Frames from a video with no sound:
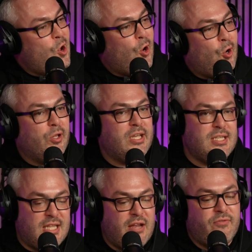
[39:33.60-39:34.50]
all
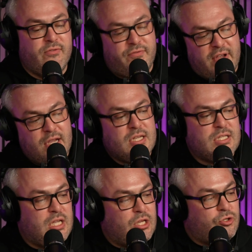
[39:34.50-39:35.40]
these different things
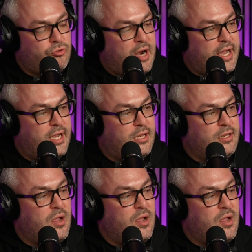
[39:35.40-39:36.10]
that you're trying